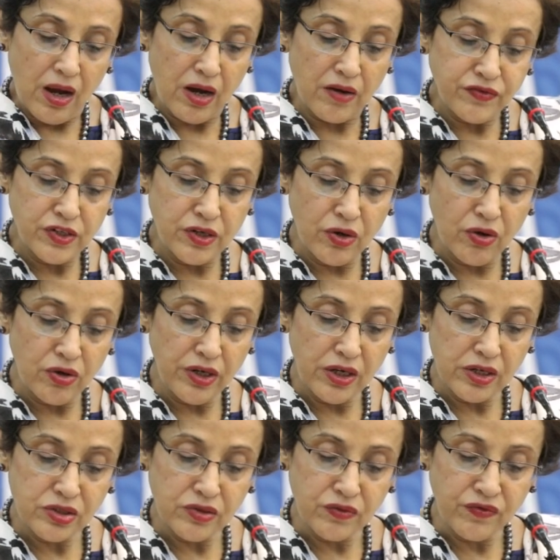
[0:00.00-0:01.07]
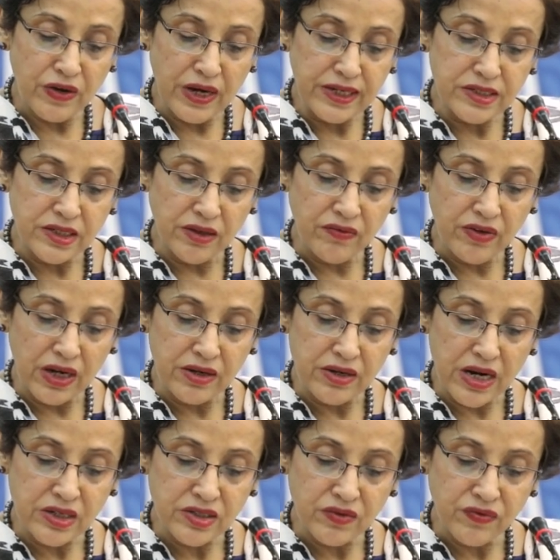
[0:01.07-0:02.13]
After long years of fighting, we are
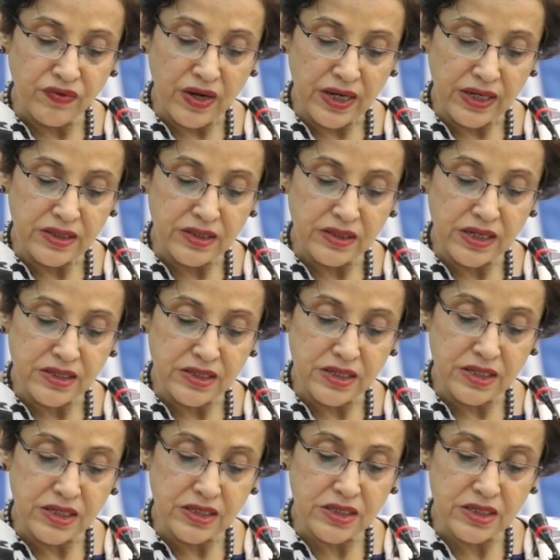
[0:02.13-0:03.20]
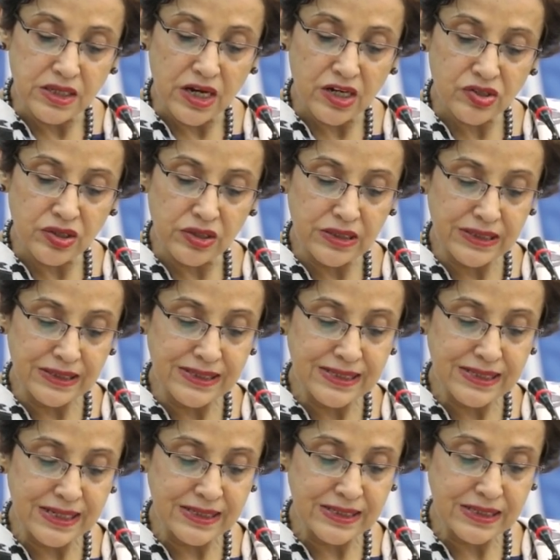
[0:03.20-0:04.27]
gratified that an international
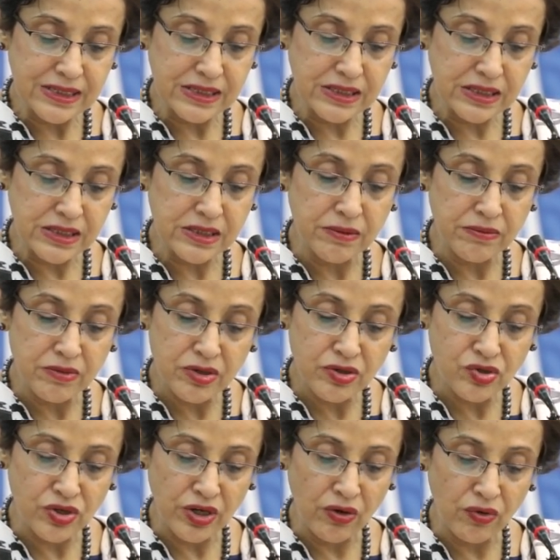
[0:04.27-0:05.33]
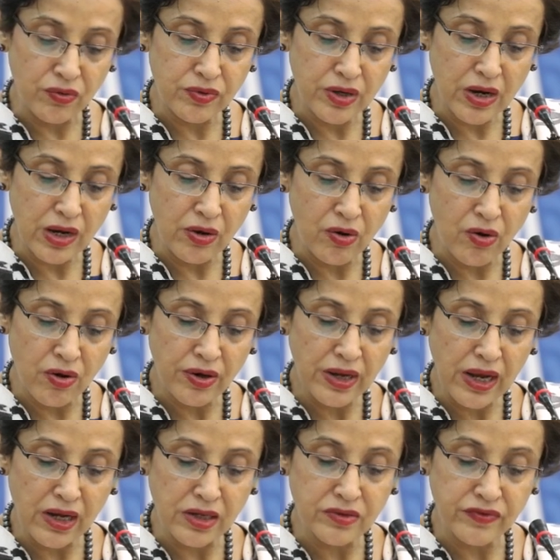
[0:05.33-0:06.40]
consensus is emerging over our long
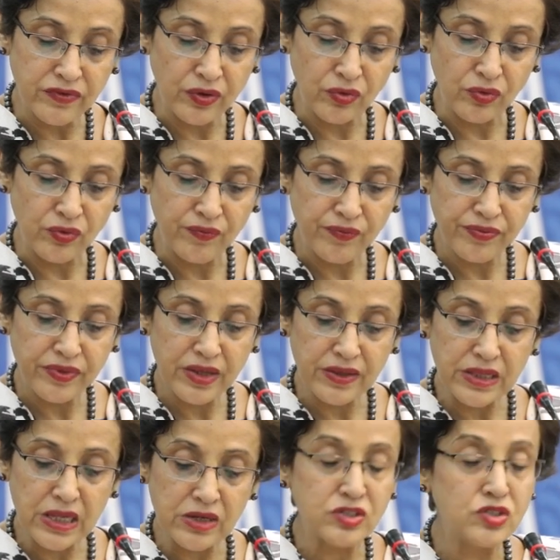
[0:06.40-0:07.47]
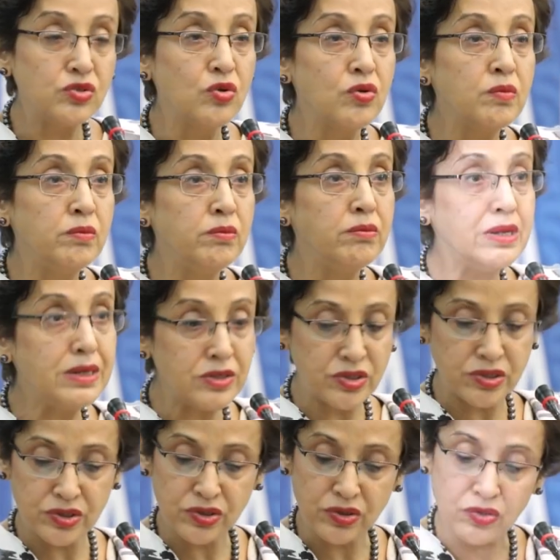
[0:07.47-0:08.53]
held view that there is no
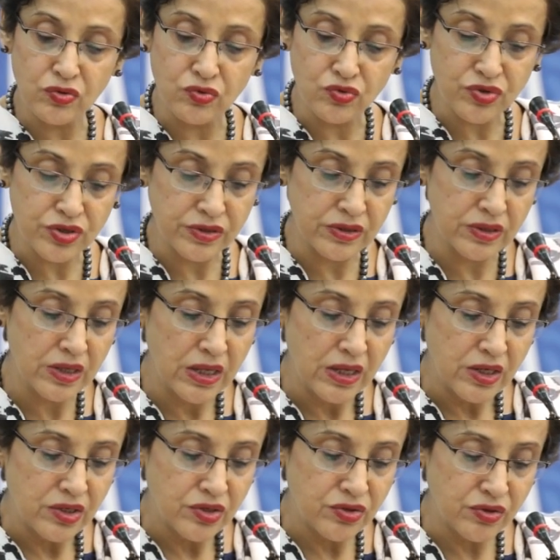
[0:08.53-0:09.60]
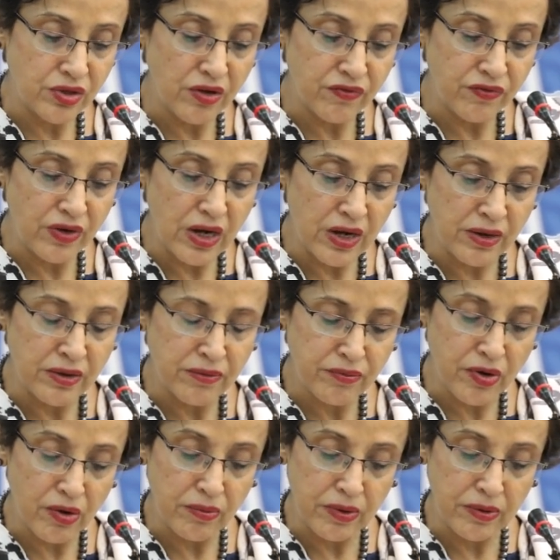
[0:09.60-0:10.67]
military solution to the Afghan
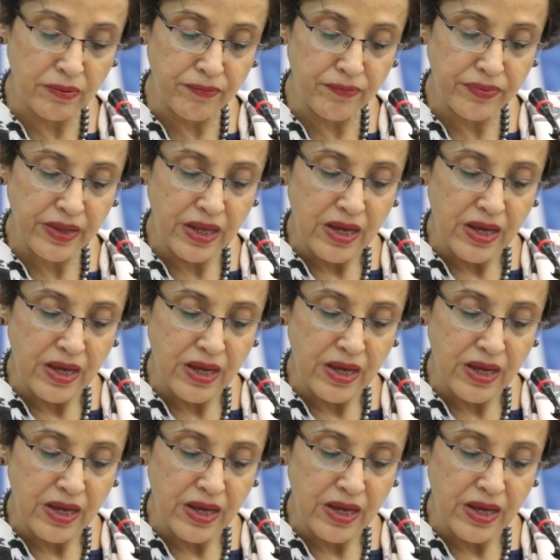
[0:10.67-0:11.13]
problem,